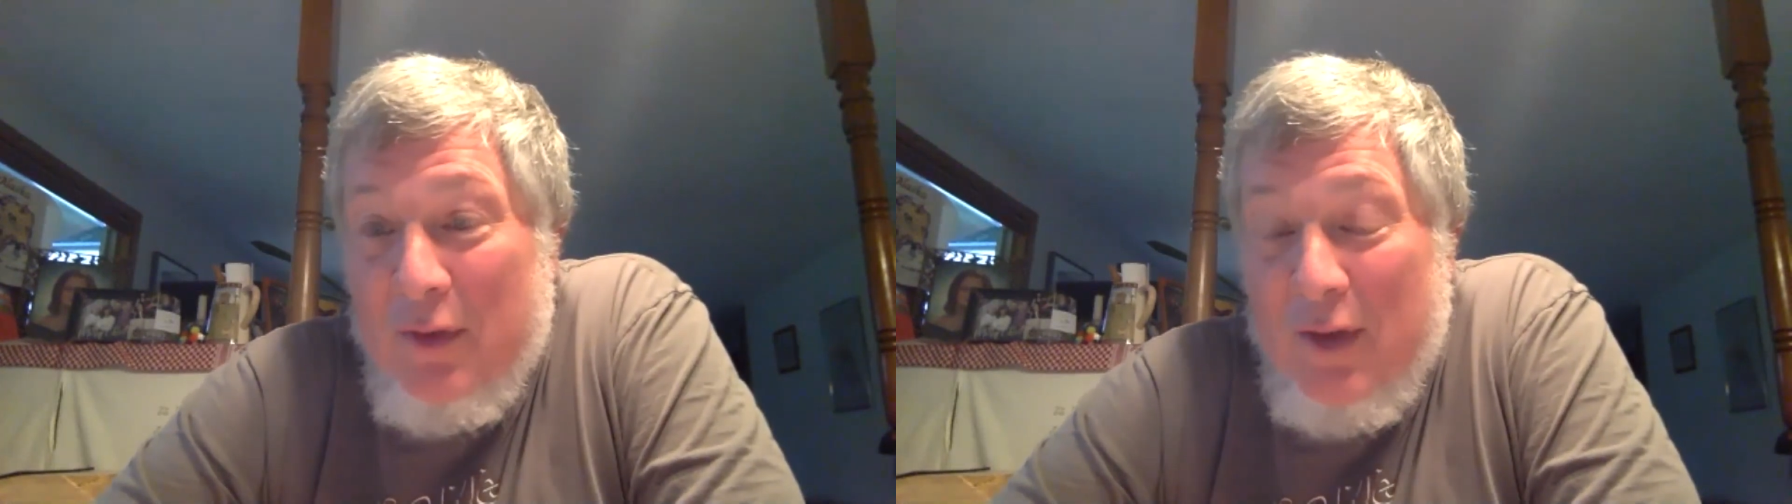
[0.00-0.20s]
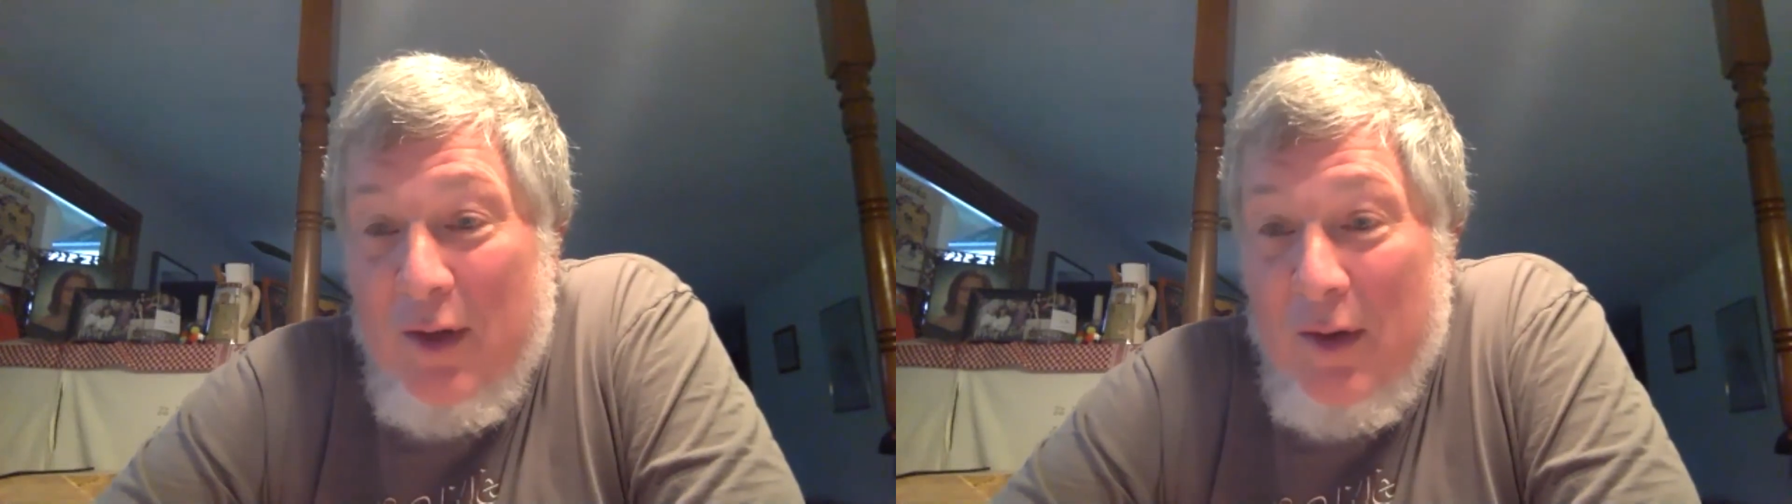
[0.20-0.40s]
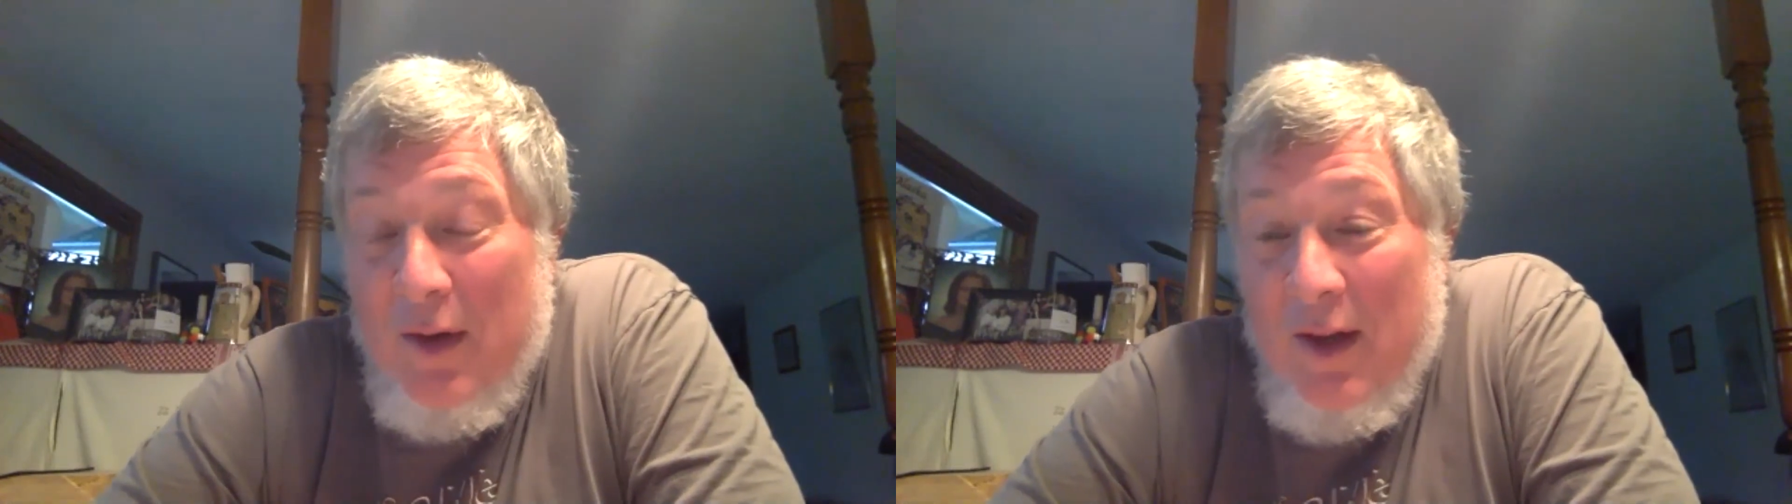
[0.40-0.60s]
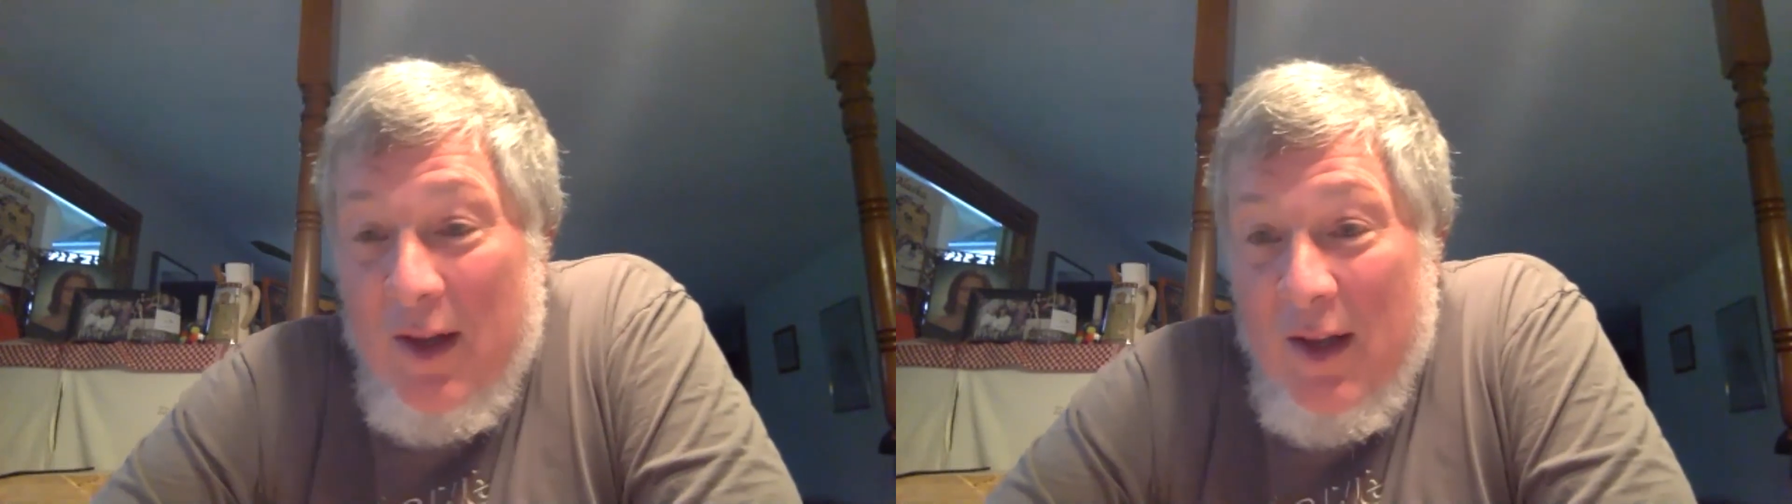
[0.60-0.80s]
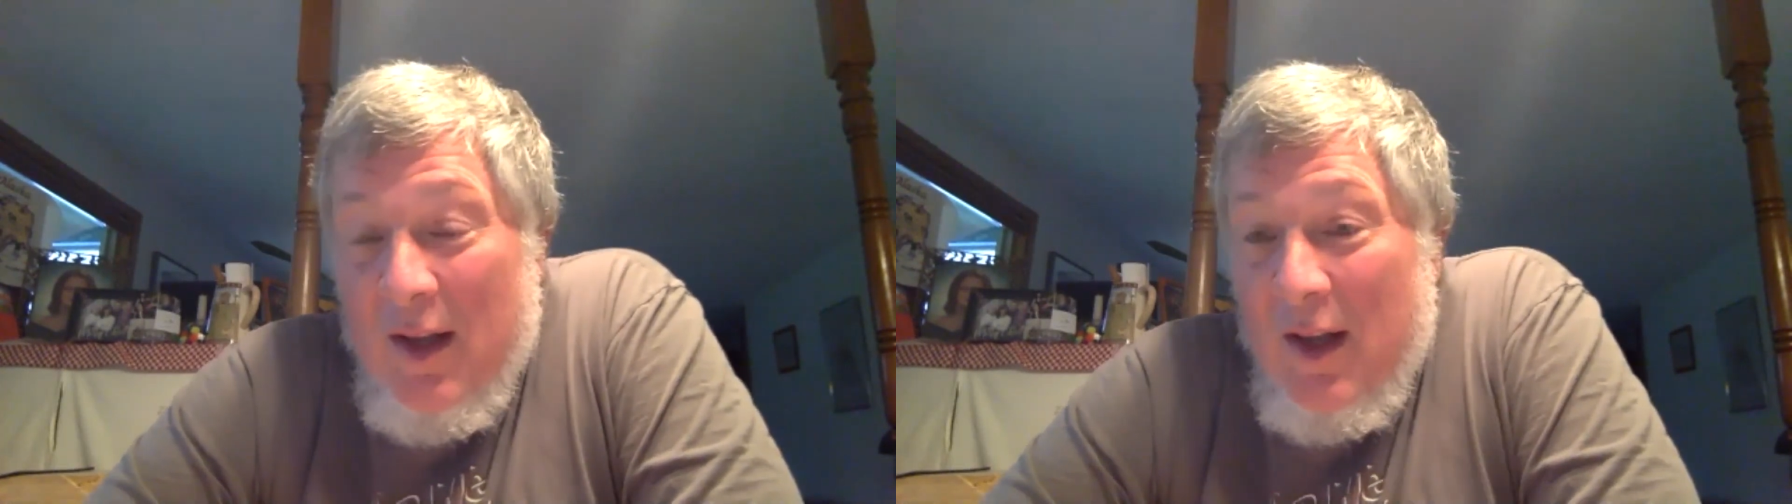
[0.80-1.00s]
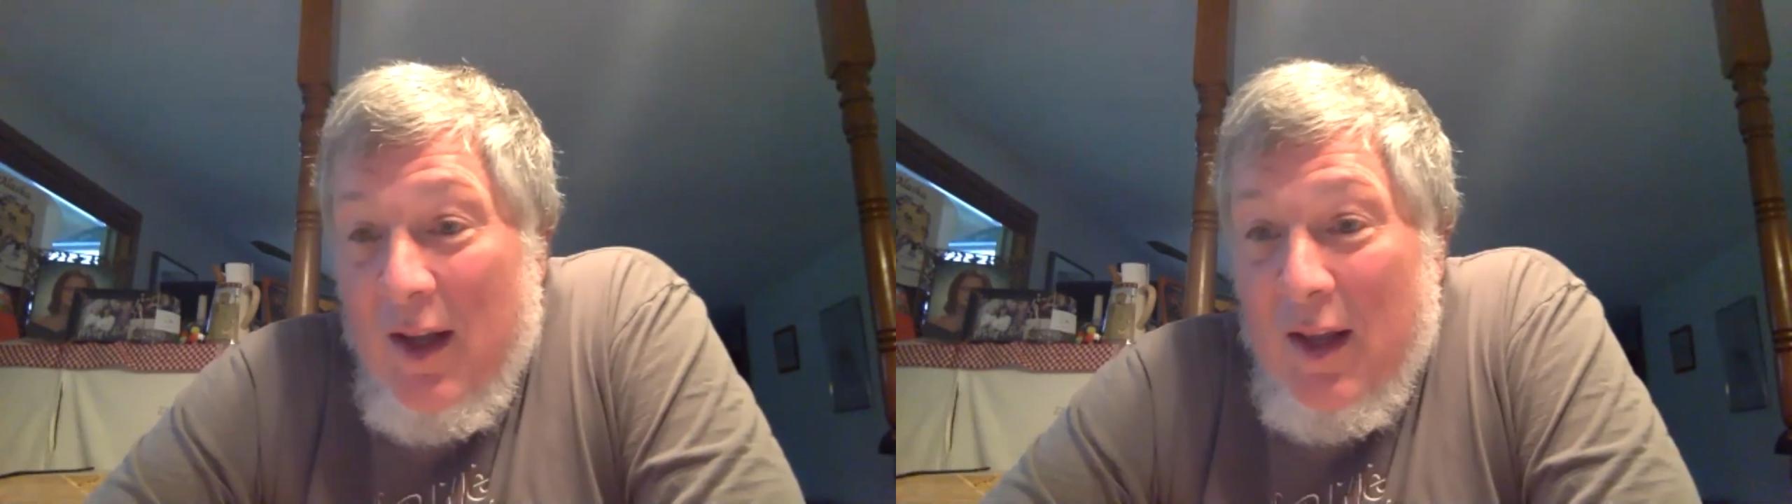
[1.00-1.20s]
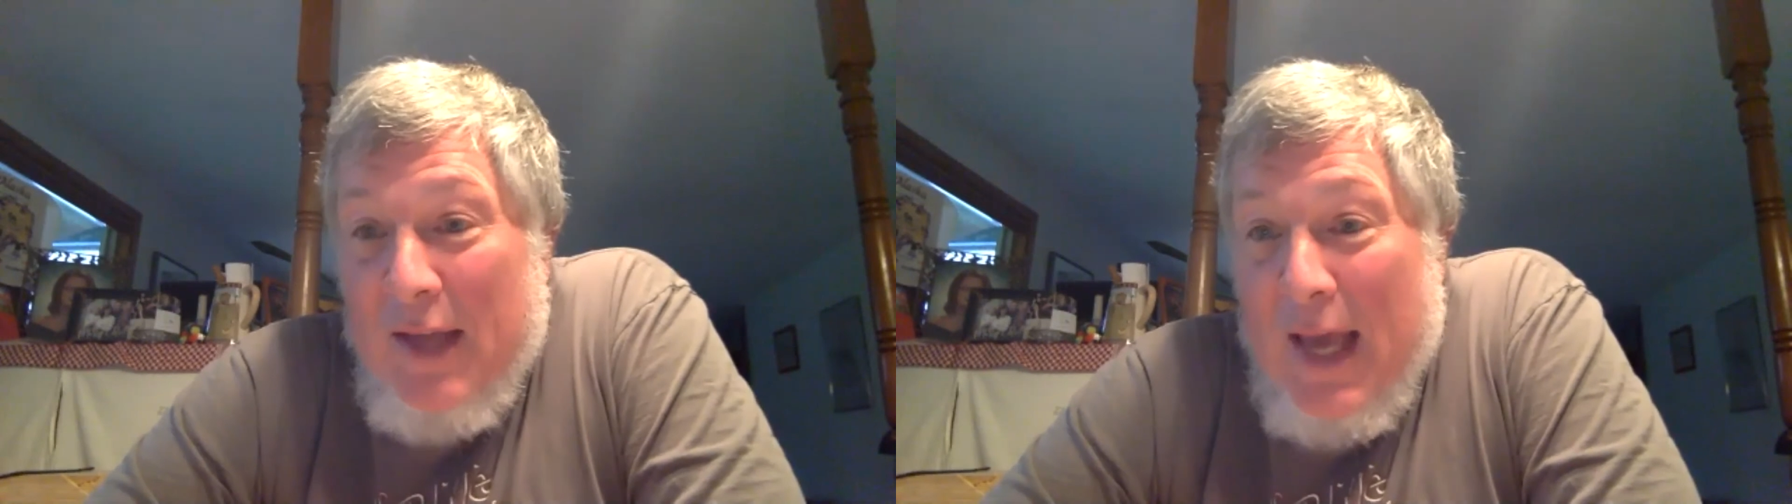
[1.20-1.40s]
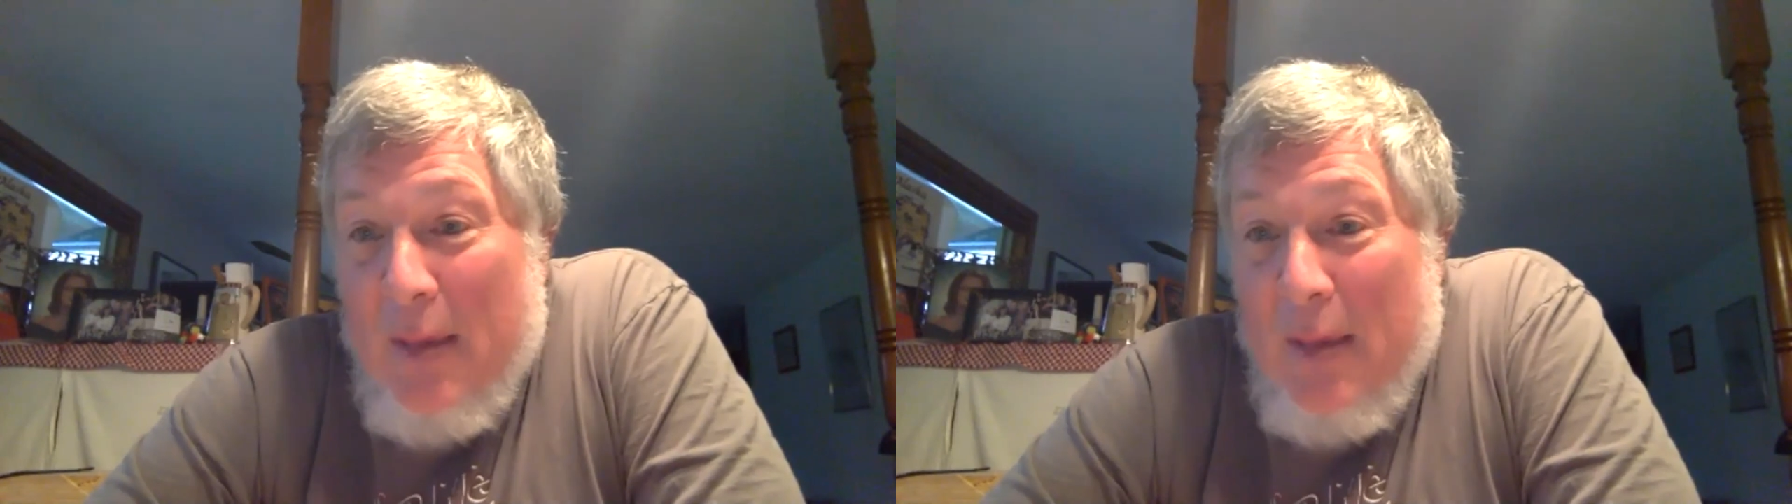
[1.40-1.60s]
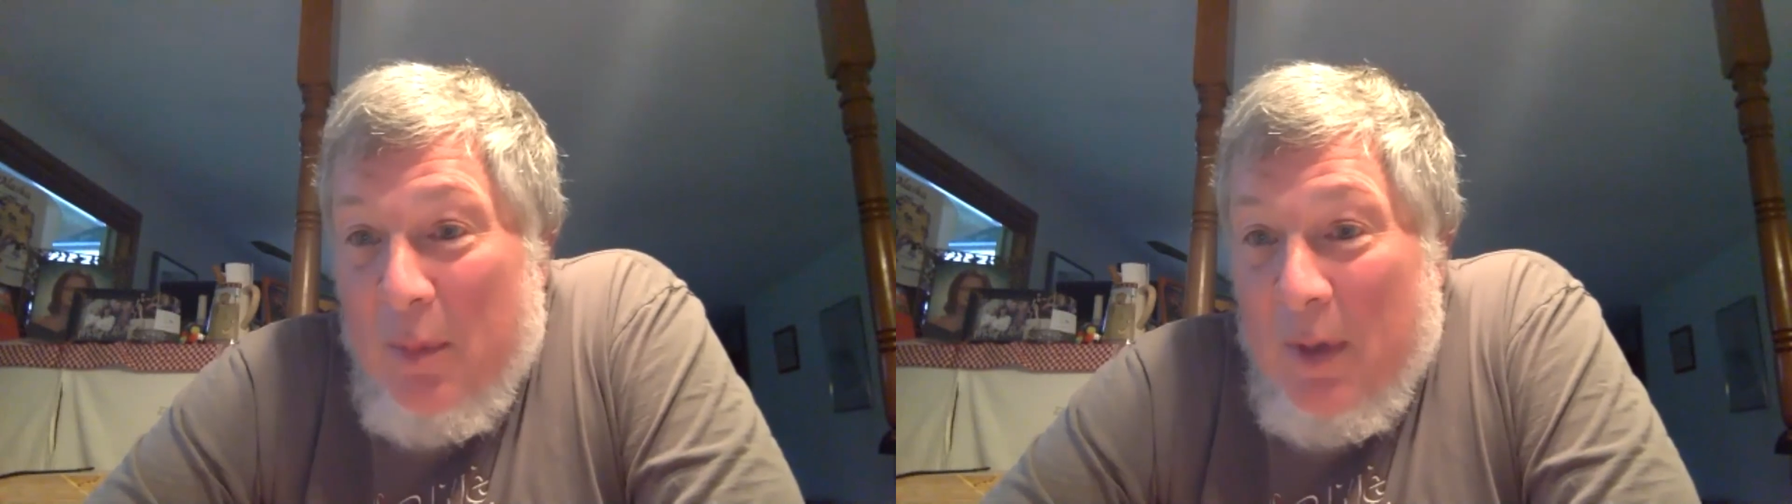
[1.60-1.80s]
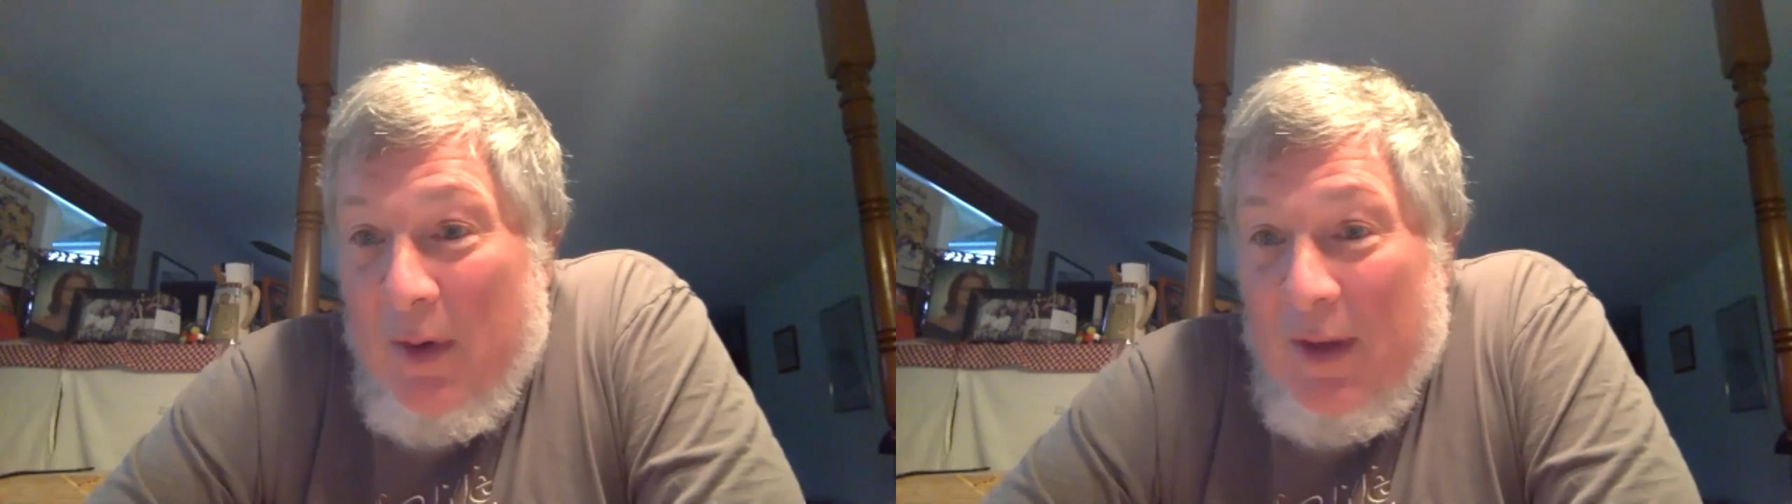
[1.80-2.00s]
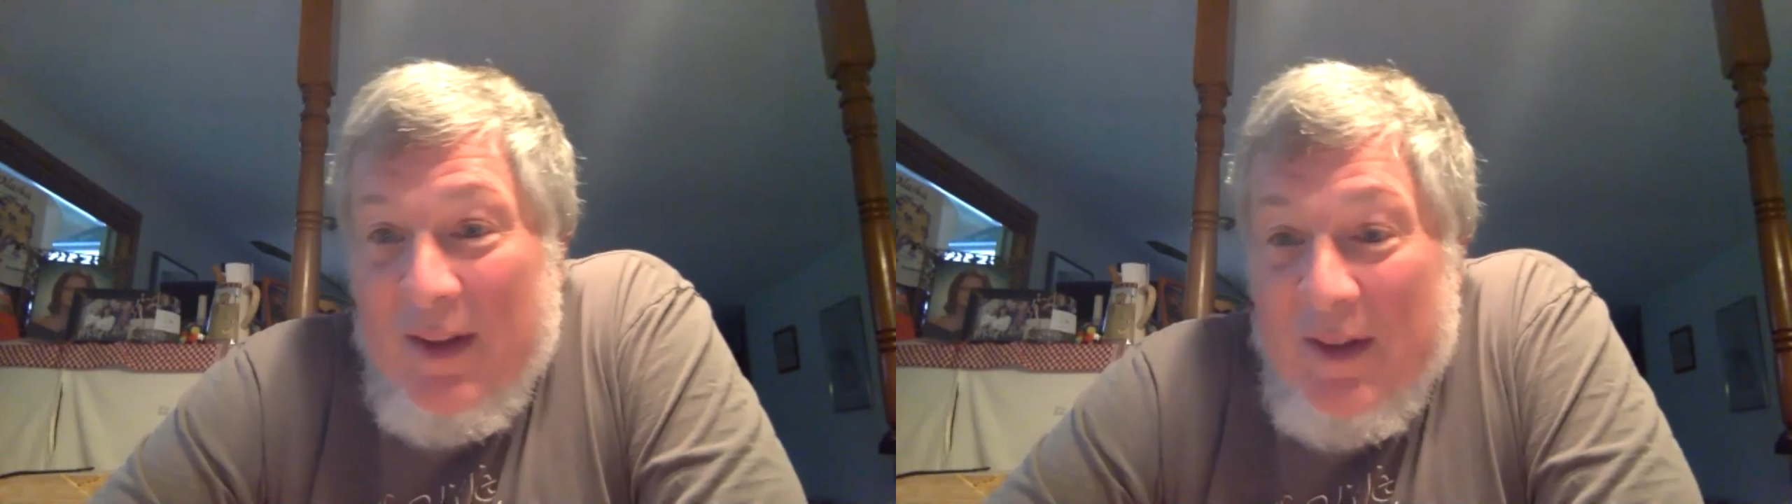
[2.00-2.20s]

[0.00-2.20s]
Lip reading: in the Capitol building.